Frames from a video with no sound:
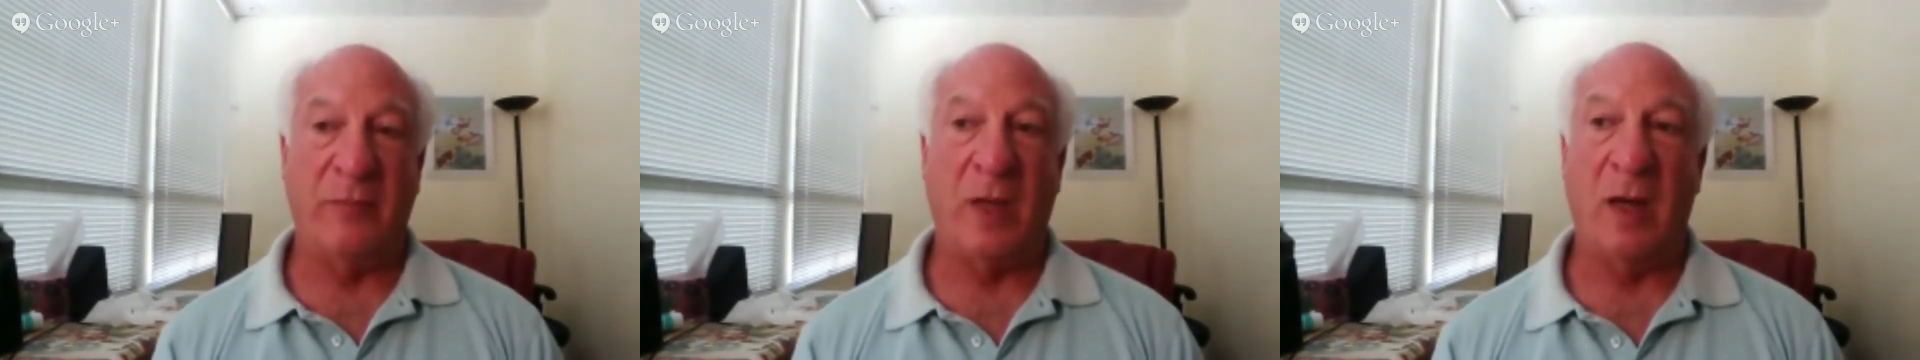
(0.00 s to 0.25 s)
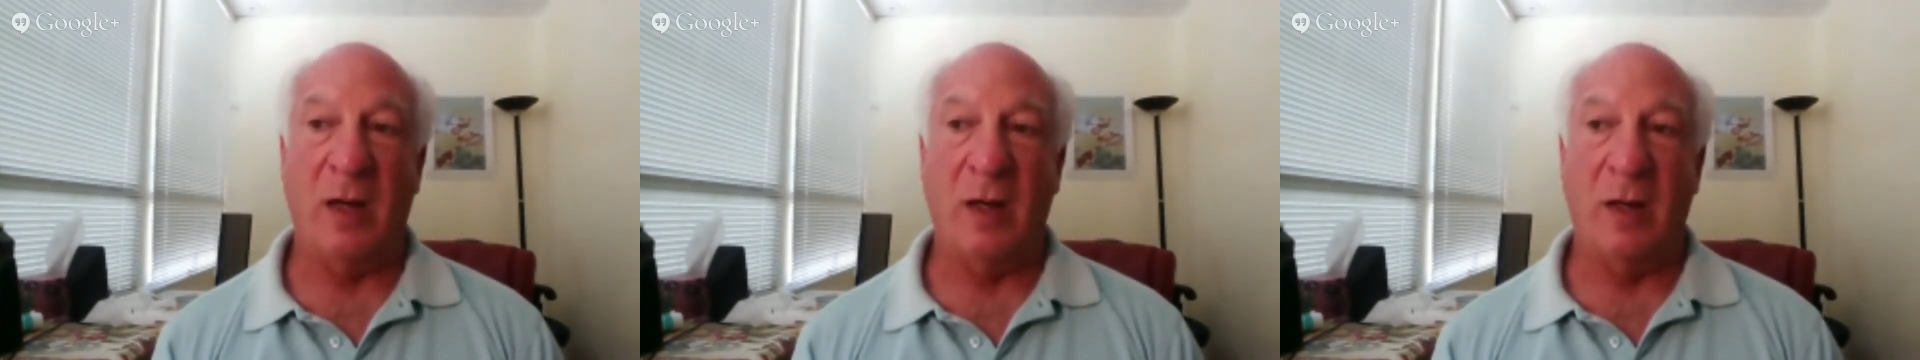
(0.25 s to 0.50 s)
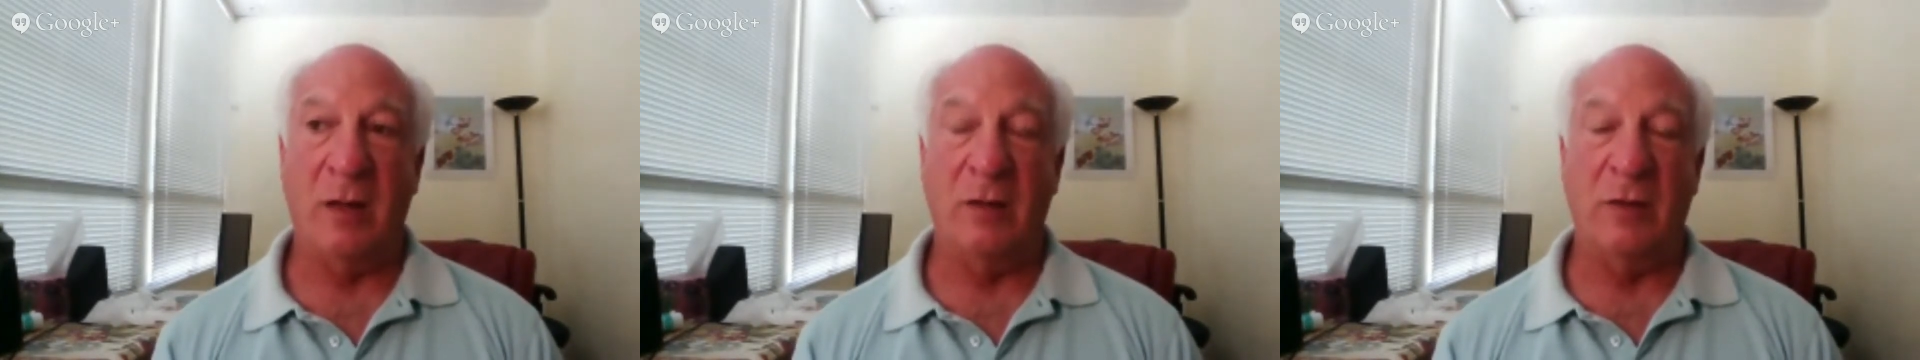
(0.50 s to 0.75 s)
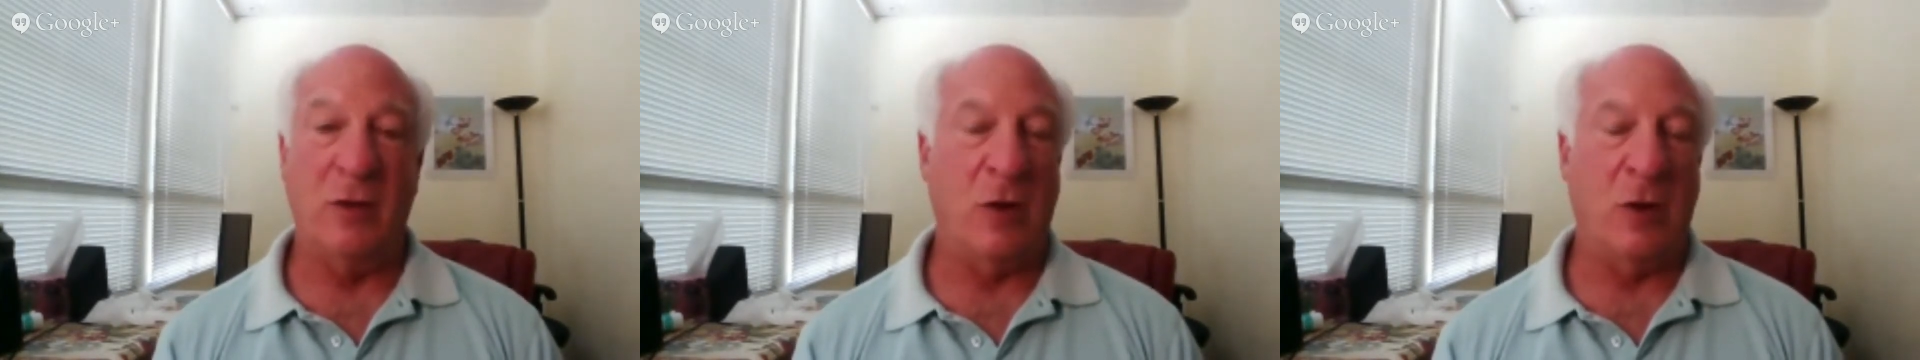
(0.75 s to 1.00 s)

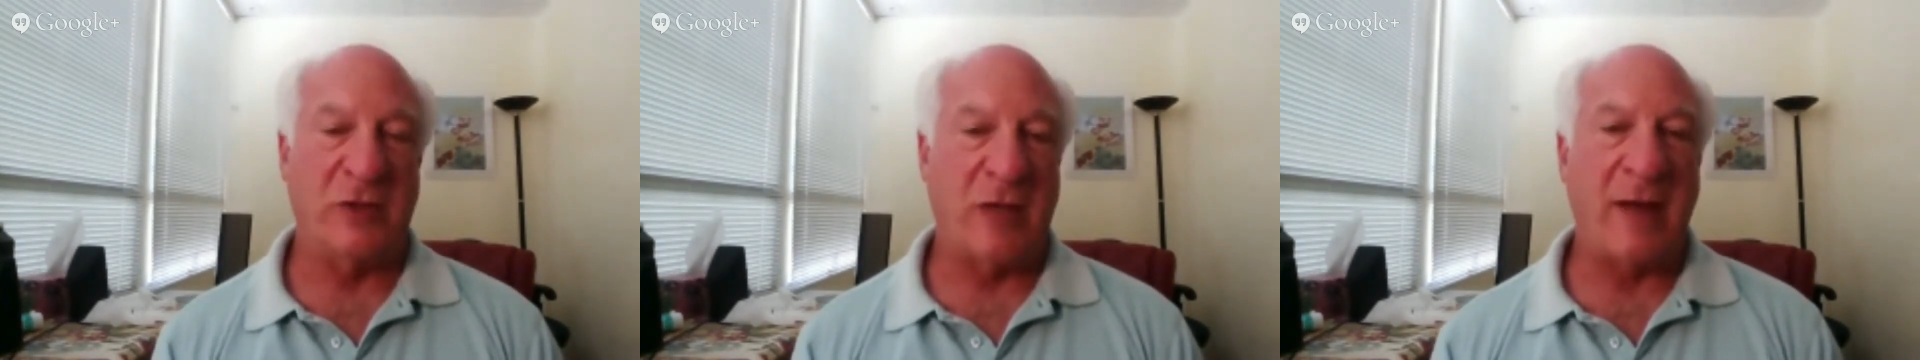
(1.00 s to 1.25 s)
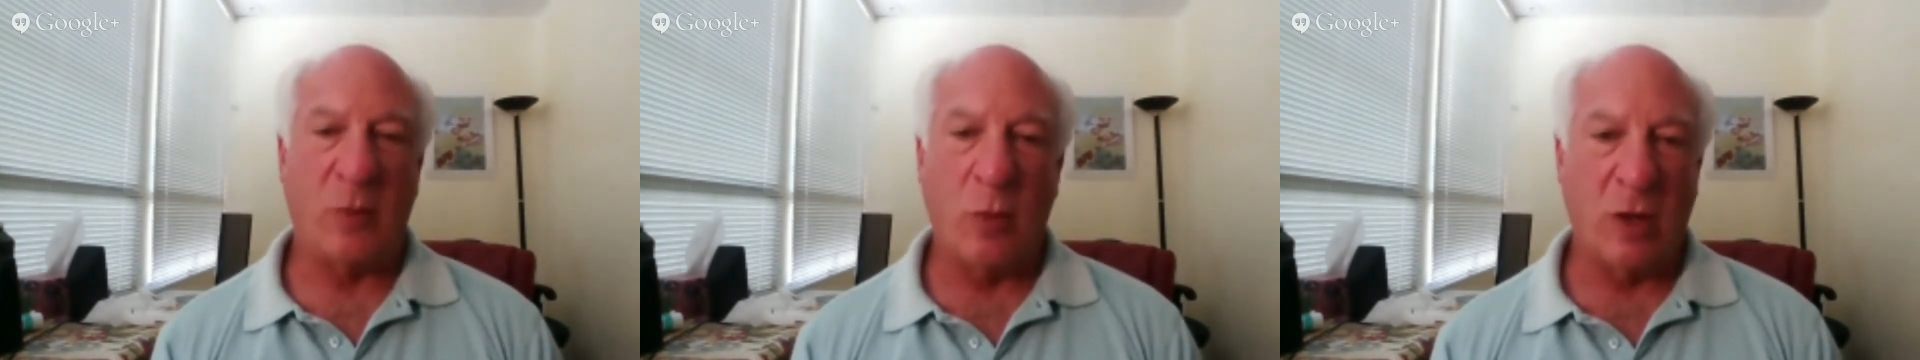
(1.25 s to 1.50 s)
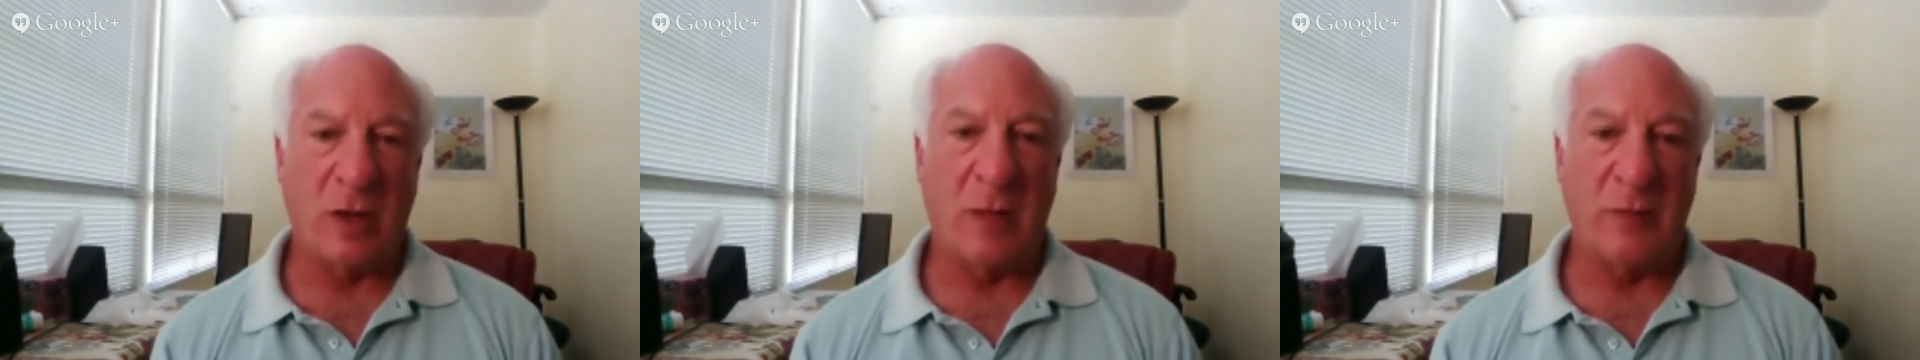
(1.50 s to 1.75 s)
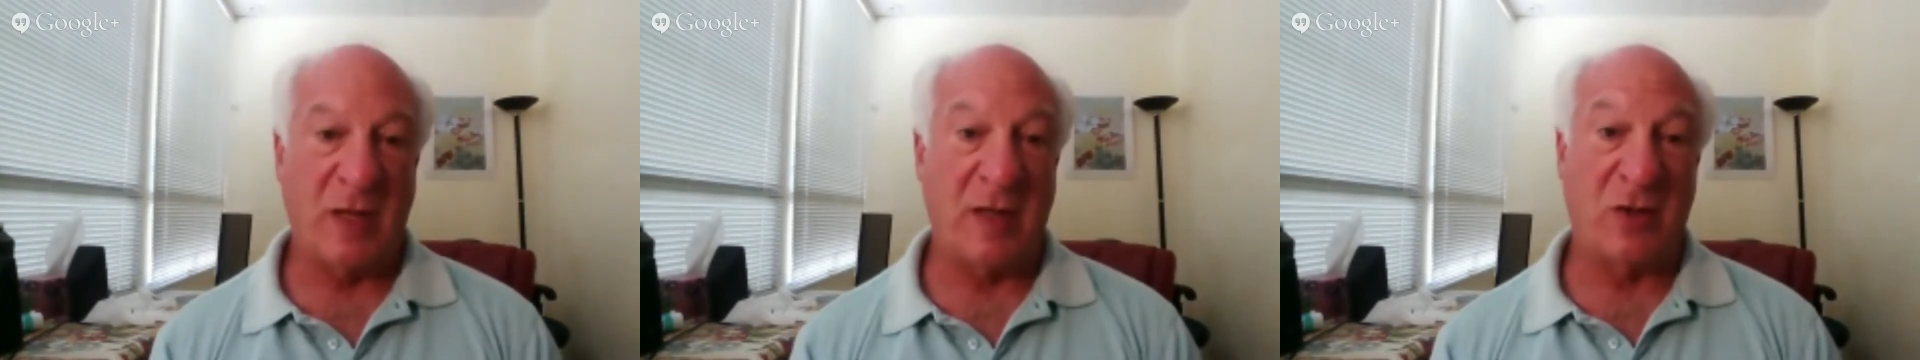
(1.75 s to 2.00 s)
neuropsych
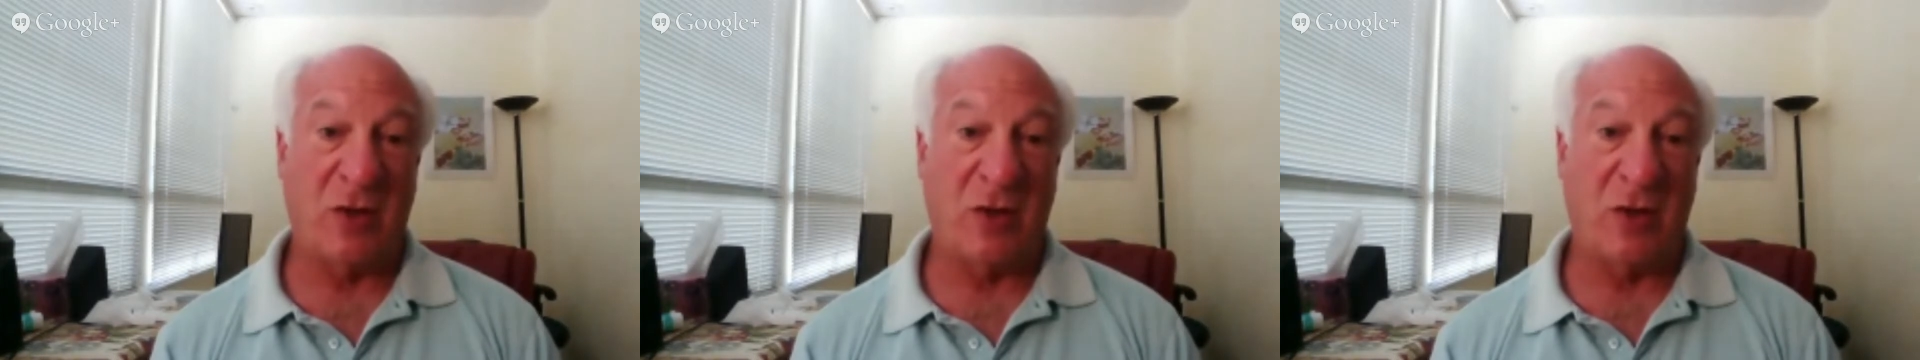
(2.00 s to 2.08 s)
workups that